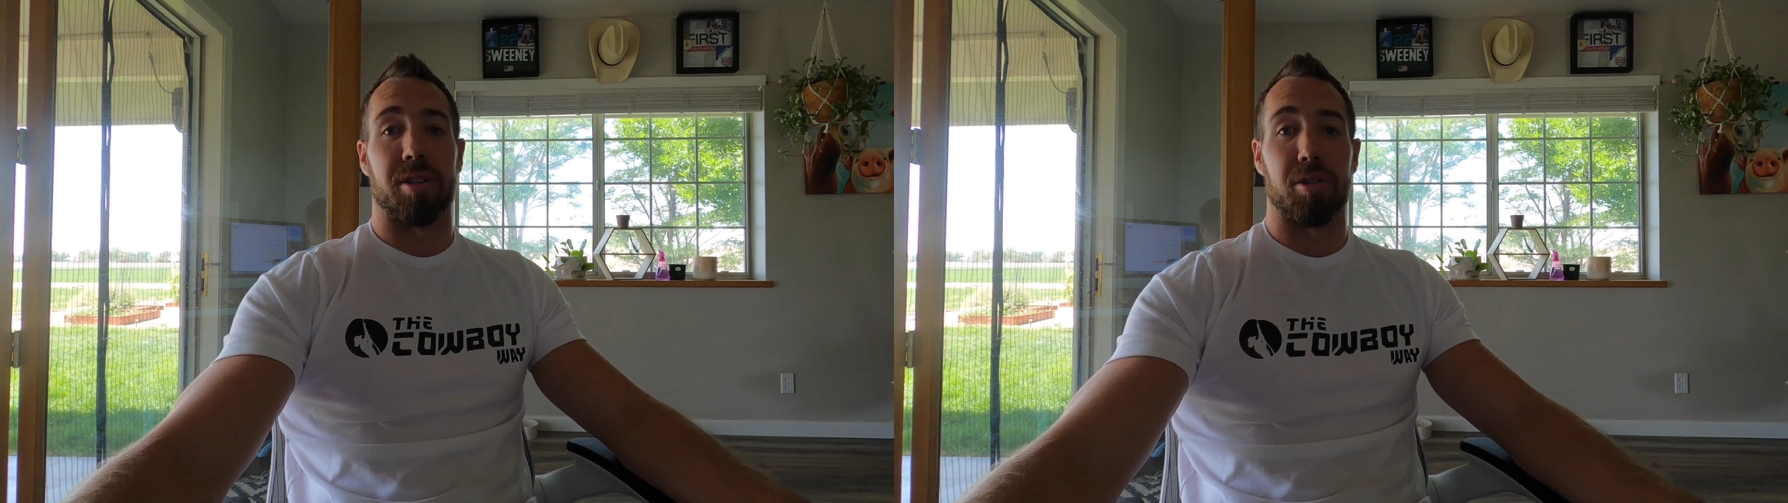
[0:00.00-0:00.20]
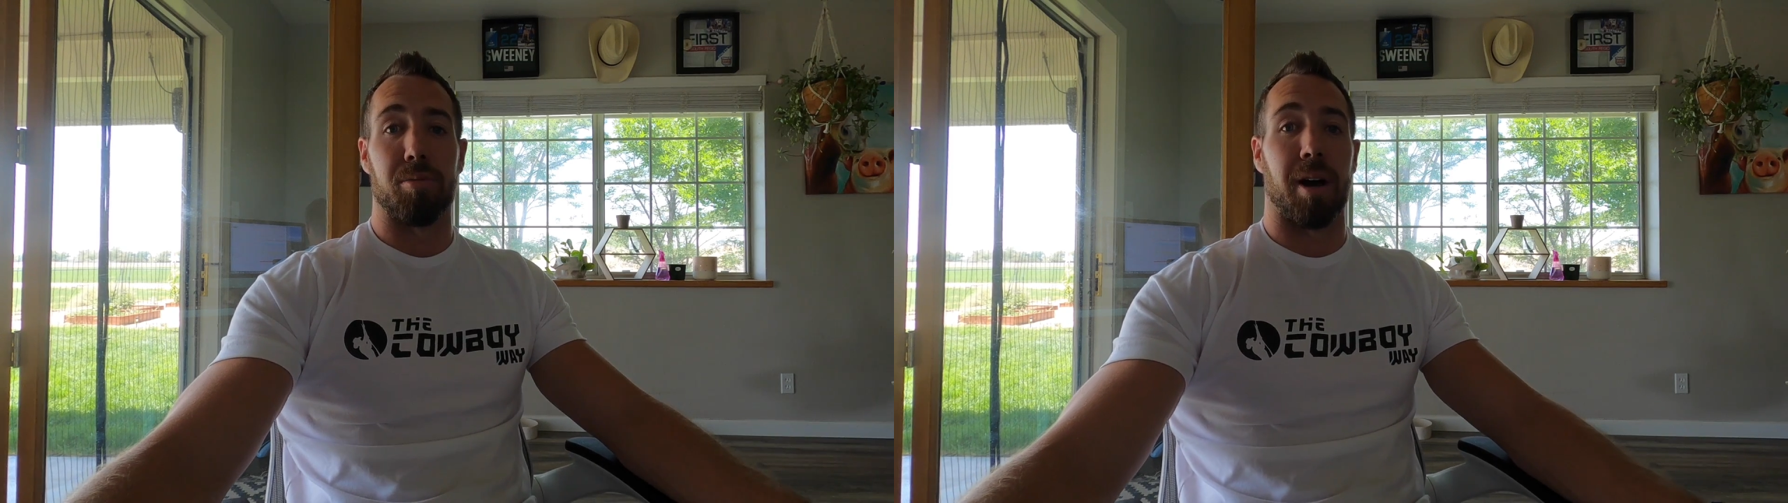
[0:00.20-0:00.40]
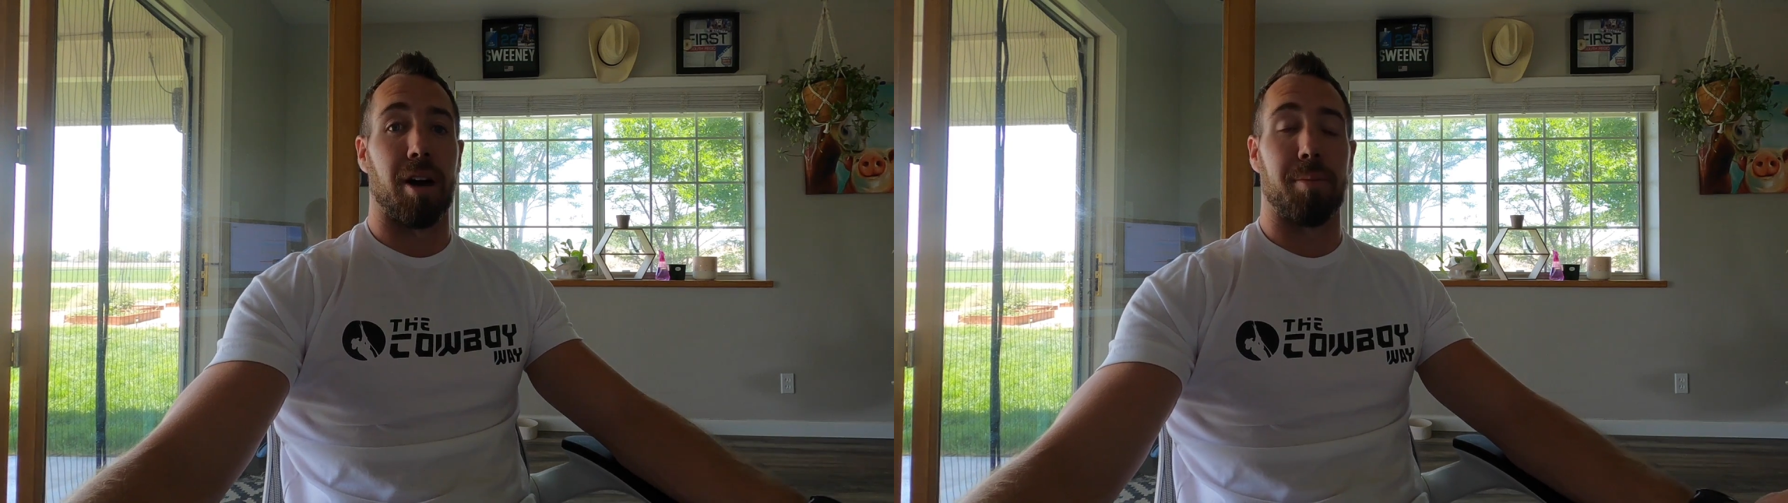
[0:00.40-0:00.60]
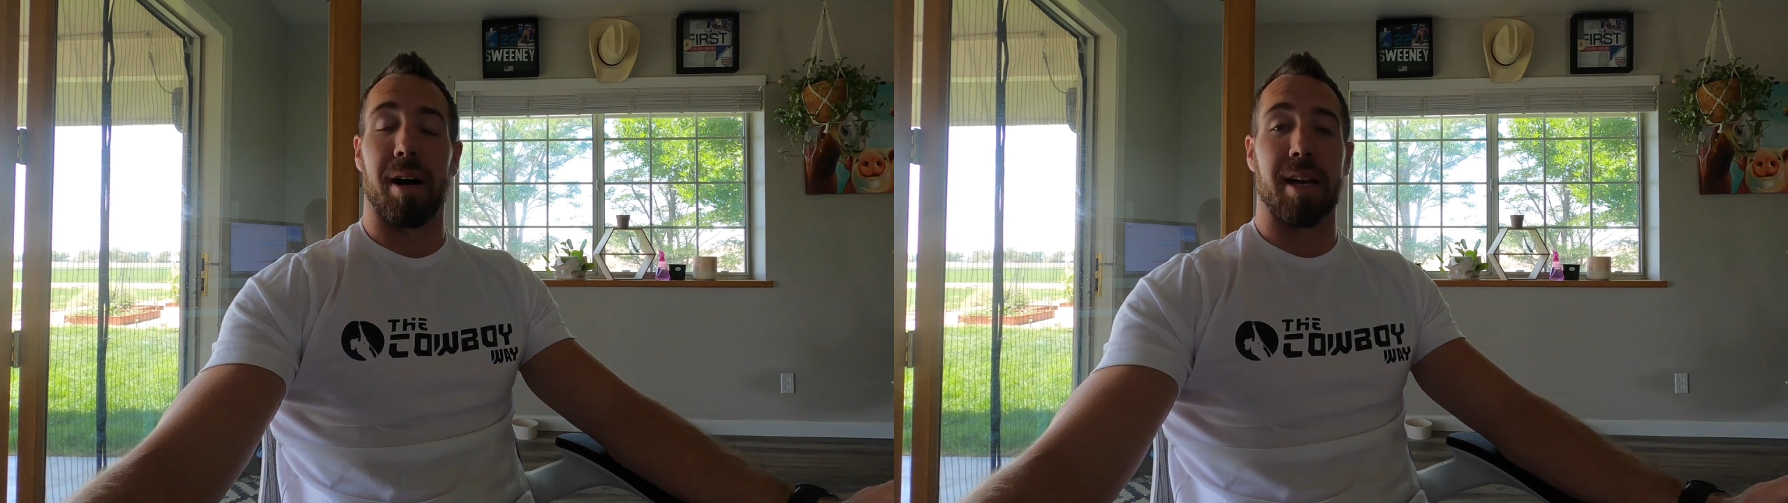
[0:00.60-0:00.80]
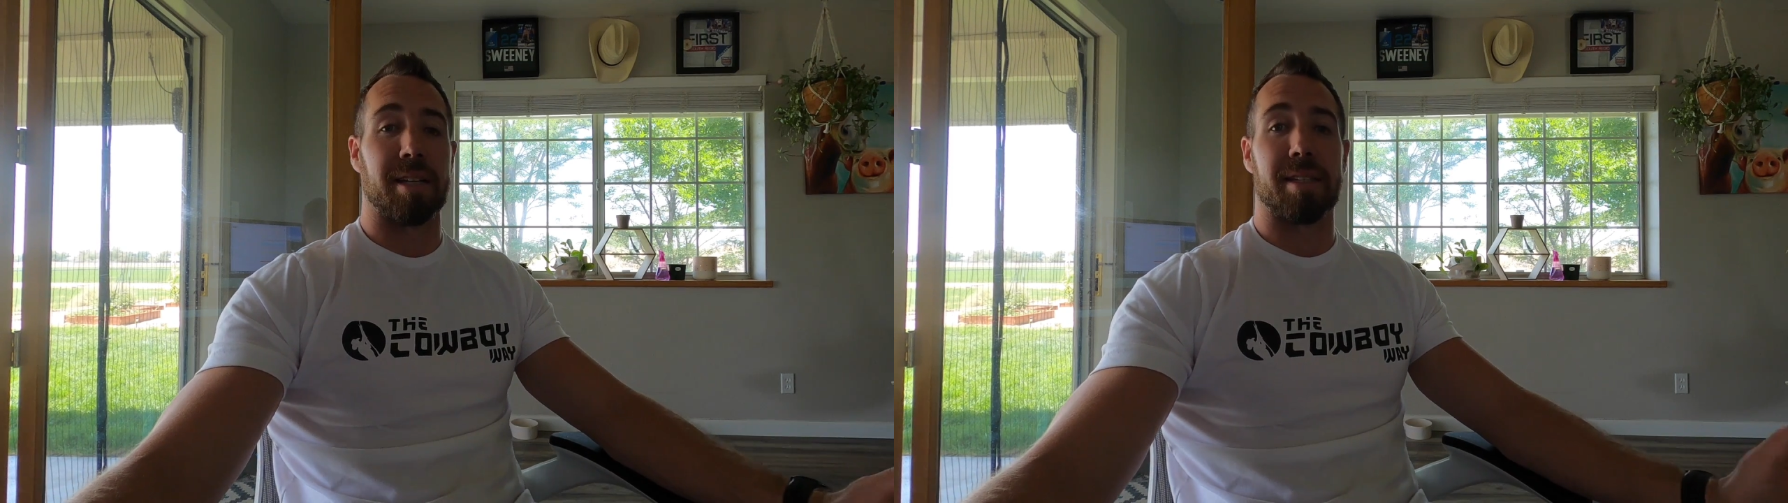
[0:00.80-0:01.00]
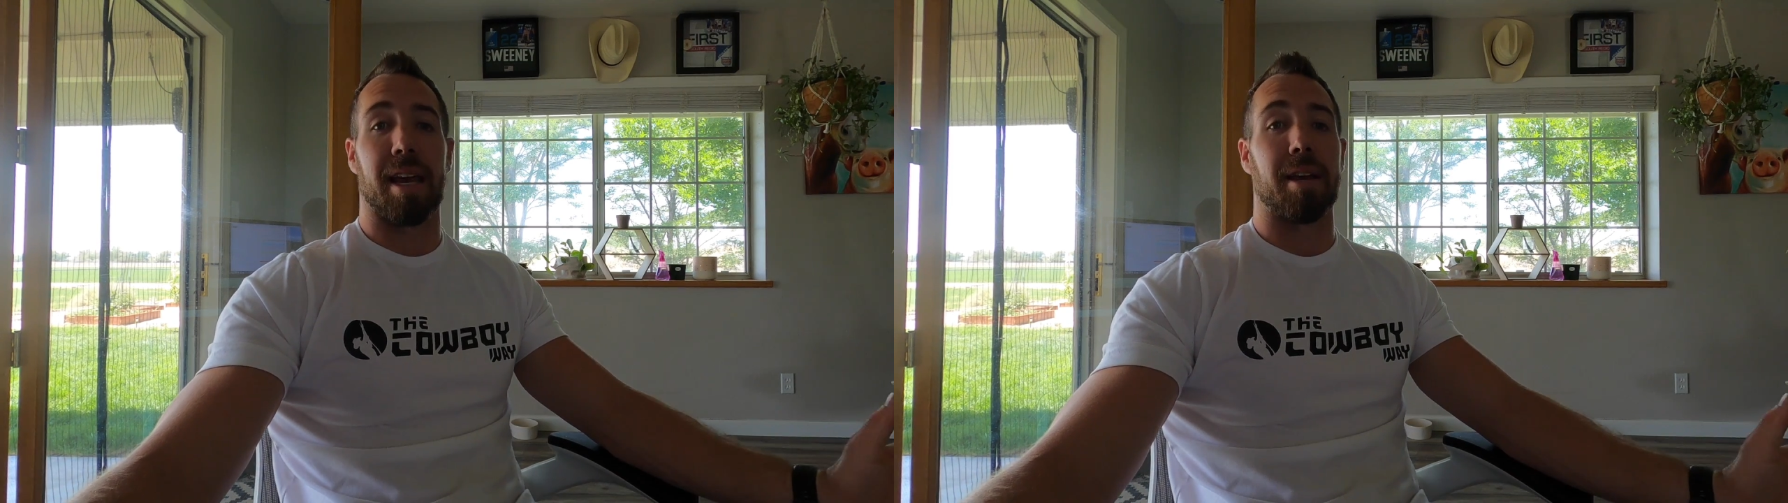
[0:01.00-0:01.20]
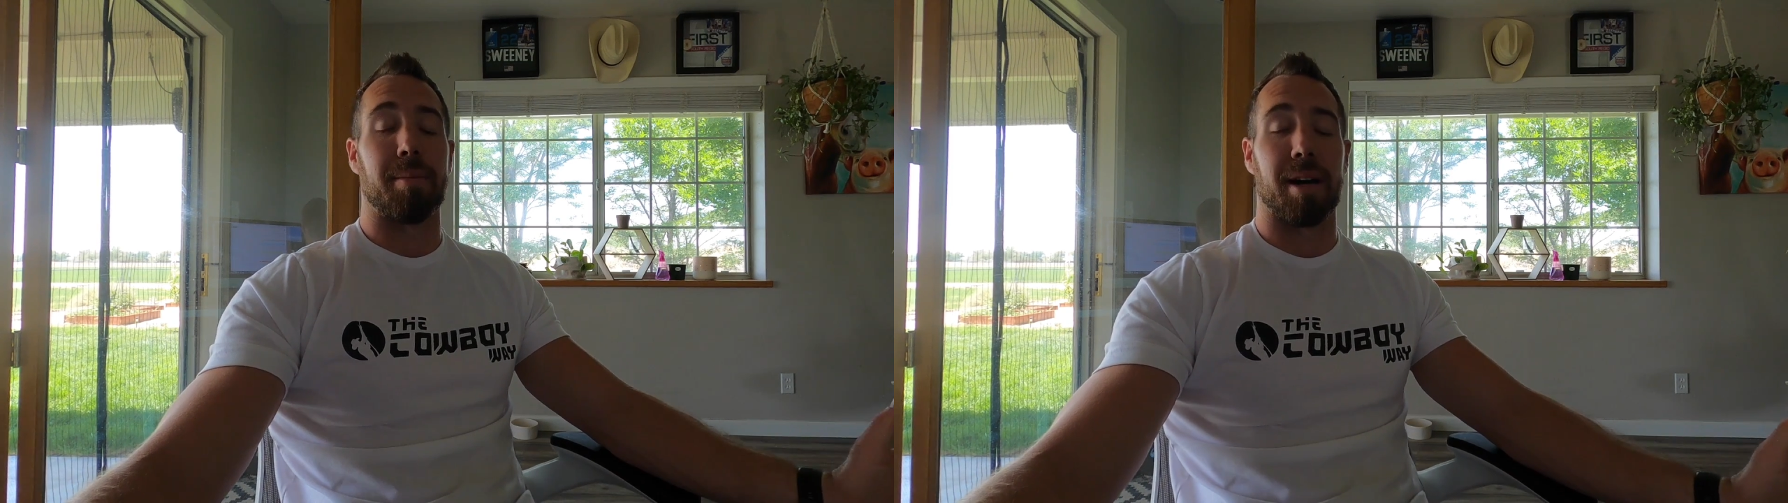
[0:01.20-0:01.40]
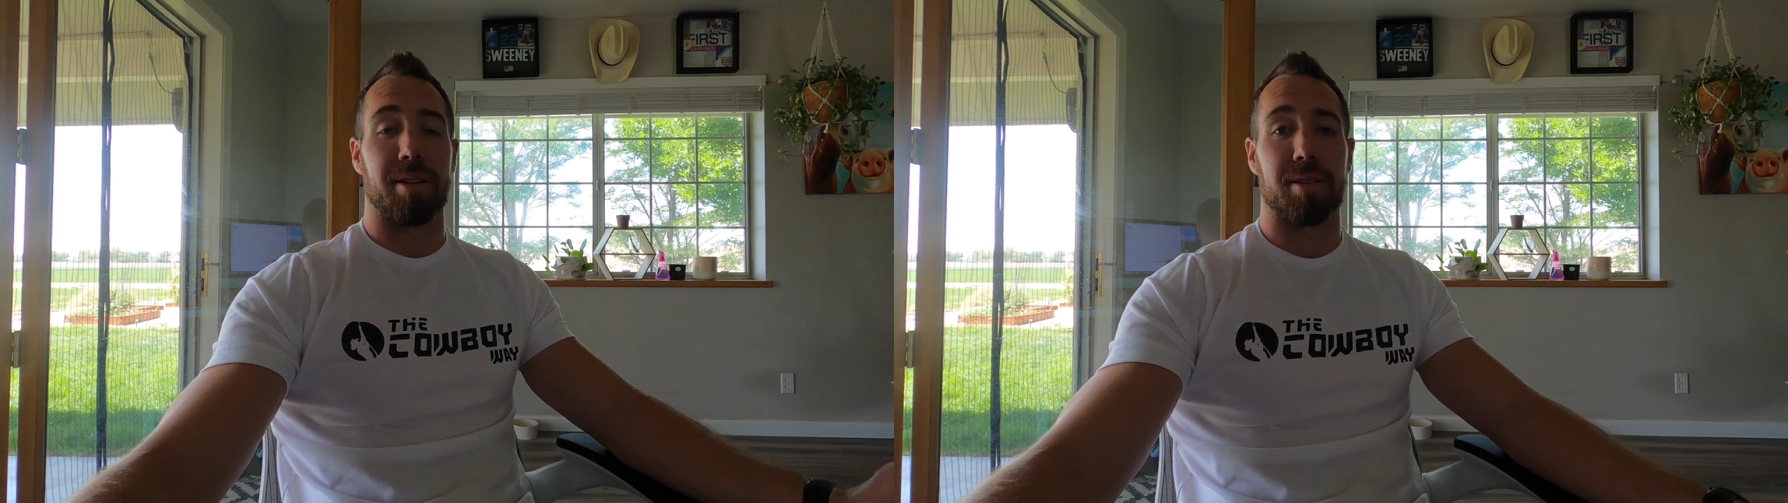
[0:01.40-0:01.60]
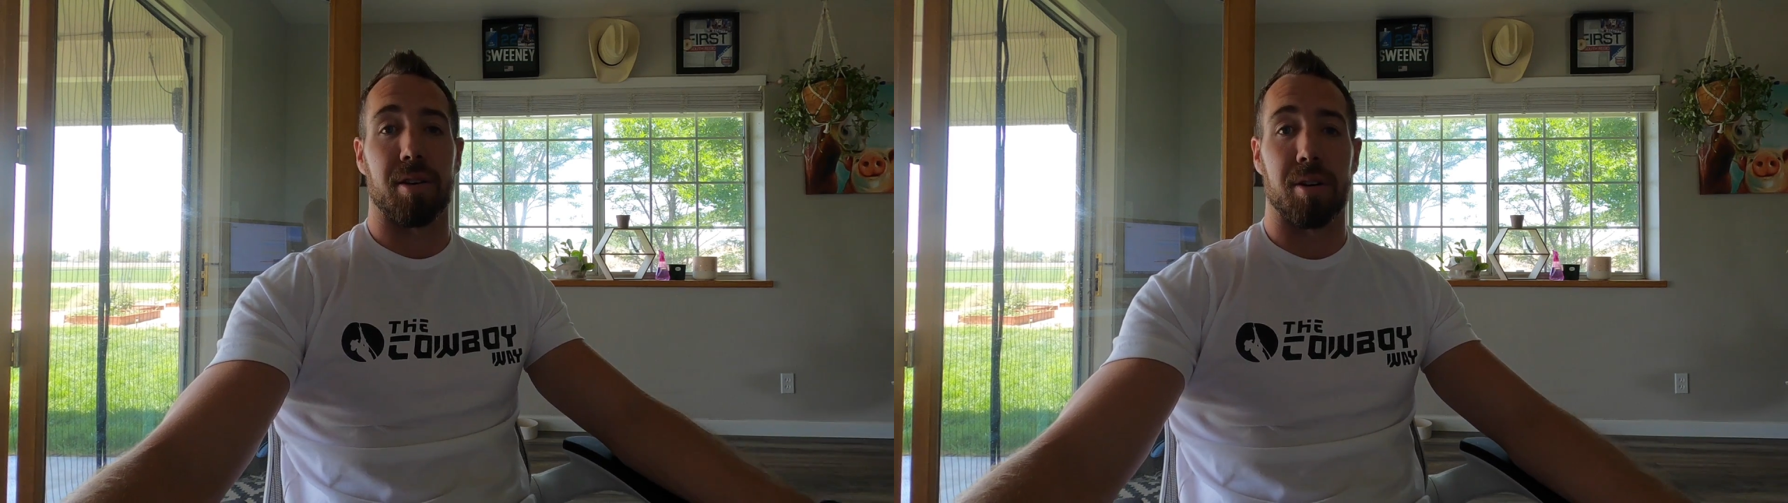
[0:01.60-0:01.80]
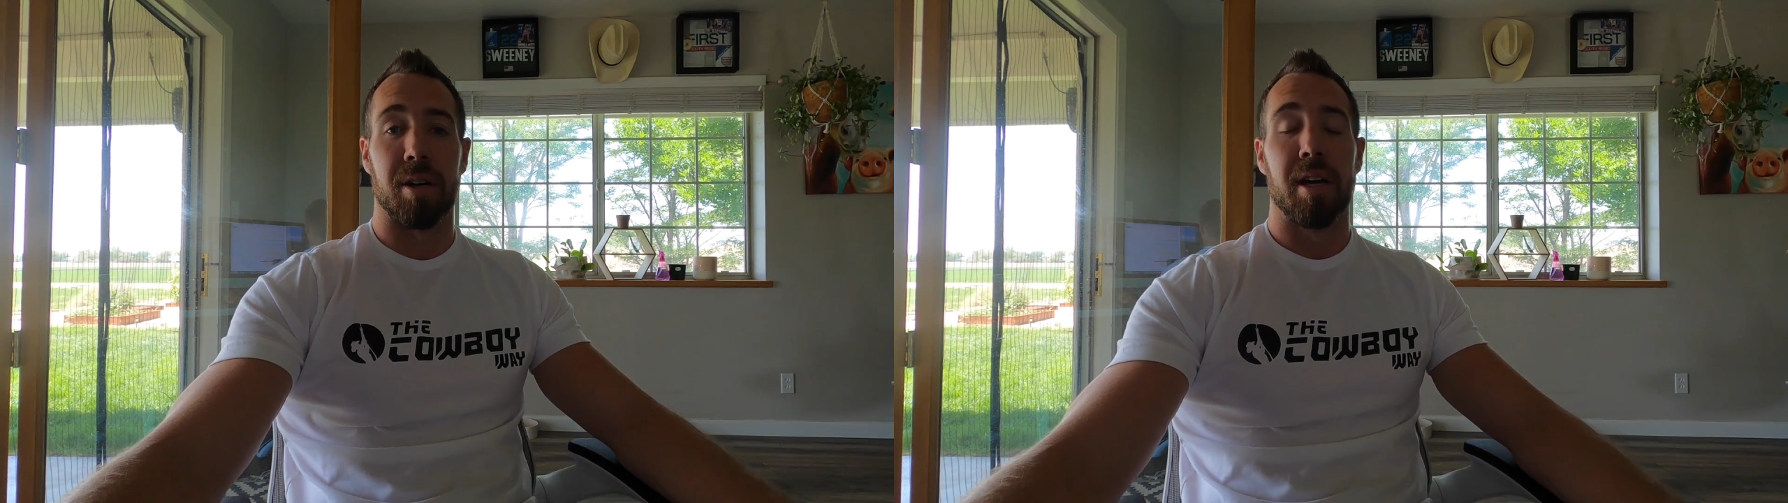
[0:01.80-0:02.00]
2-mile by insane amounts.
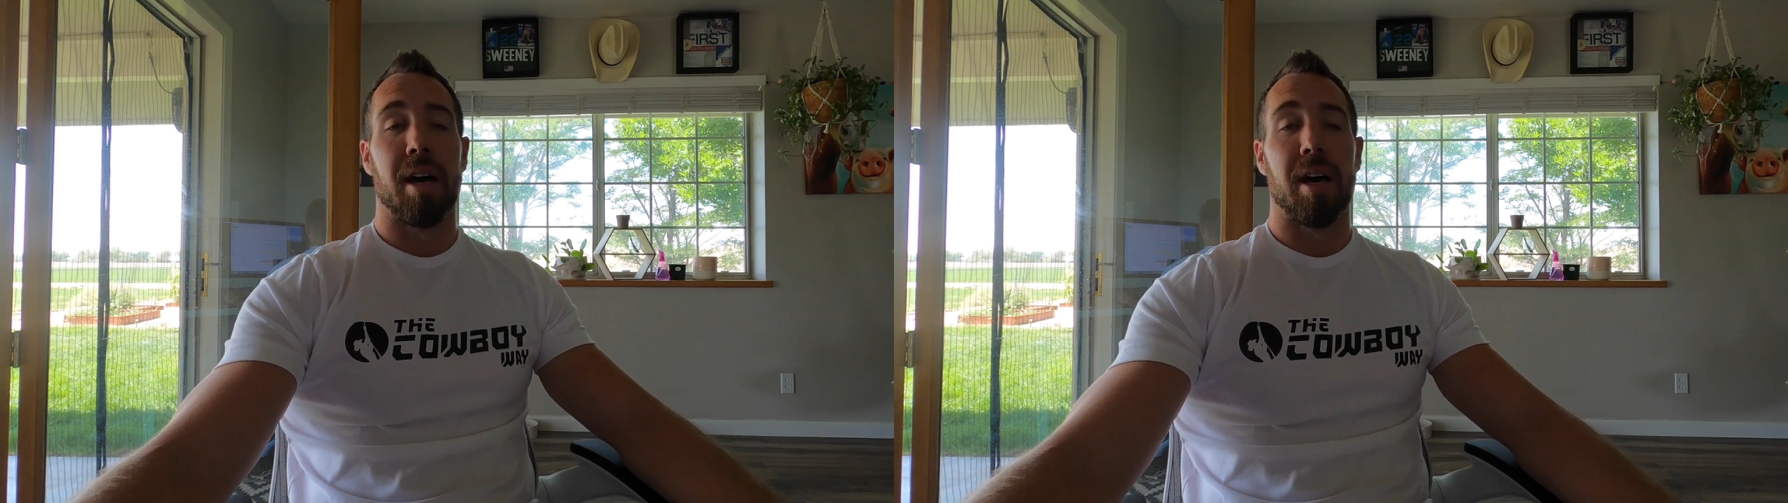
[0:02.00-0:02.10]
So